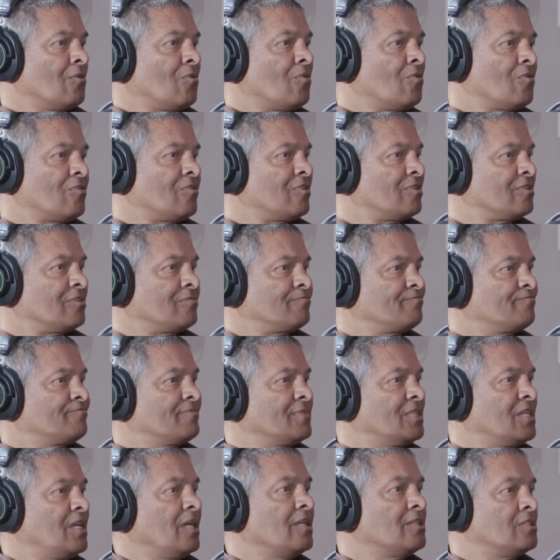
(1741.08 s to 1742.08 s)
All the
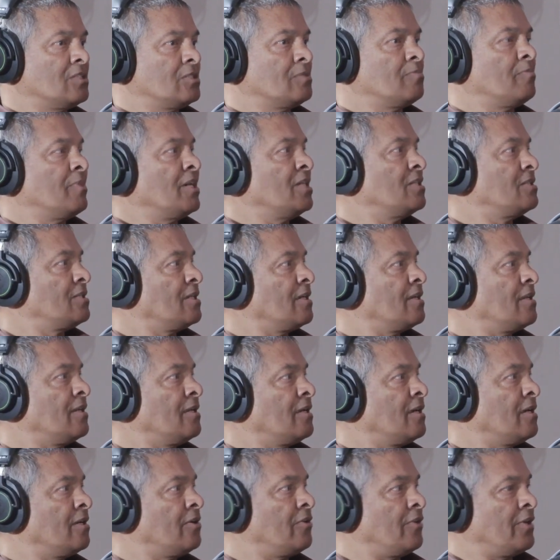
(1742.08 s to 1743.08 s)
kids
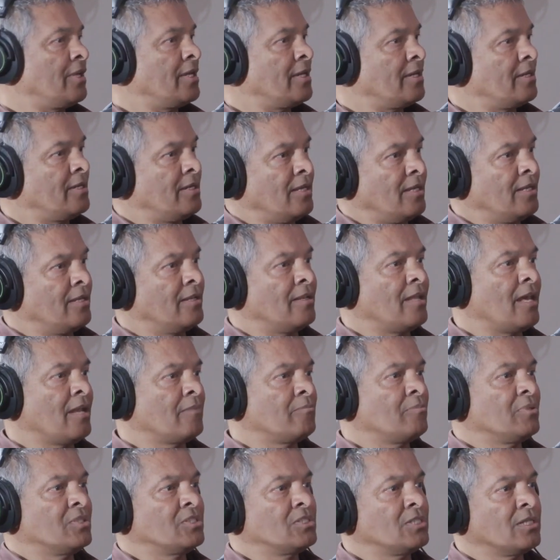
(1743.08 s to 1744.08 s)
basically get reared in
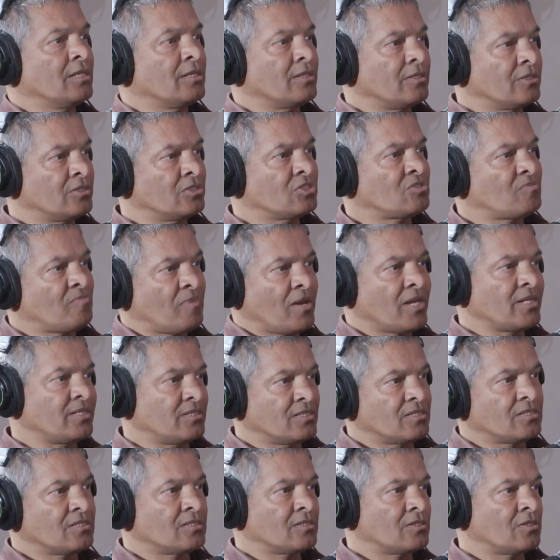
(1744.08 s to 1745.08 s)
that particular
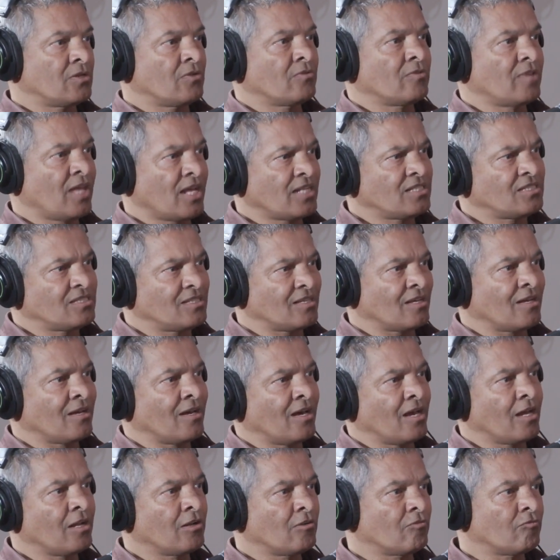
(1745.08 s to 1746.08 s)
space. So that's the
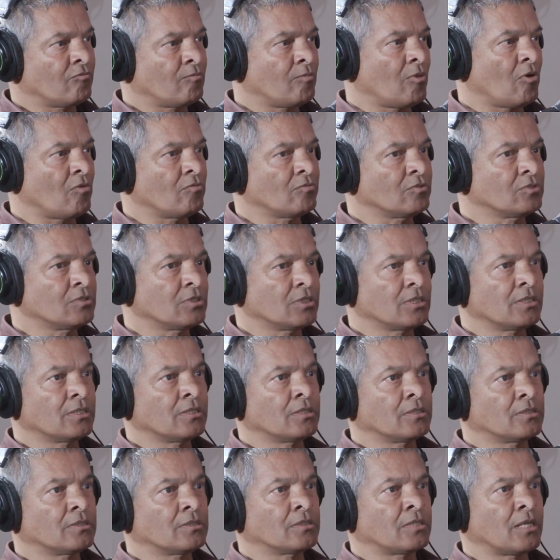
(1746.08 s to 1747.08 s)
kind of
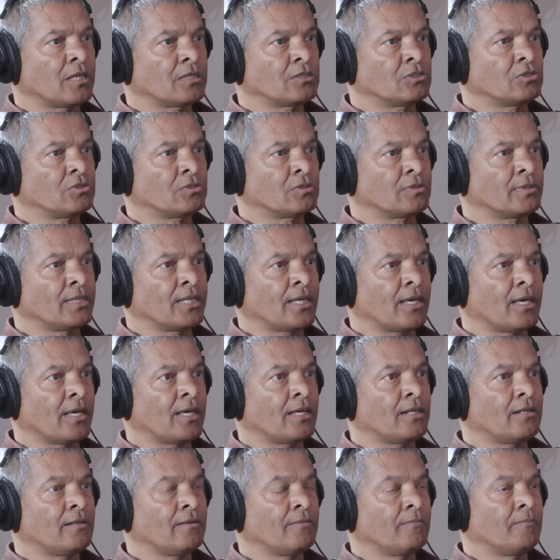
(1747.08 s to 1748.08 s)
poverty that you
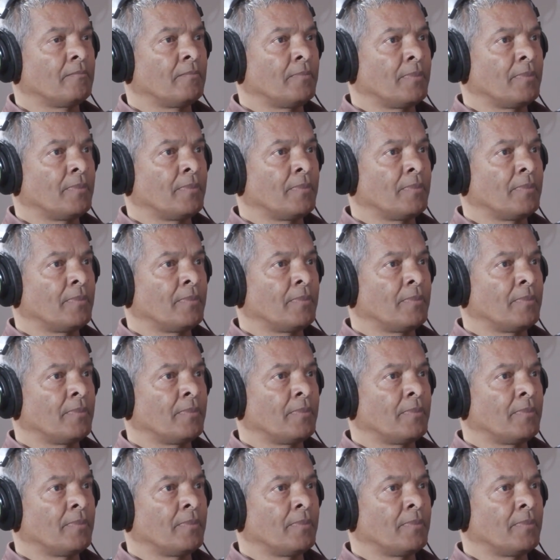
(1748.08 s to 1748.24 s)
had.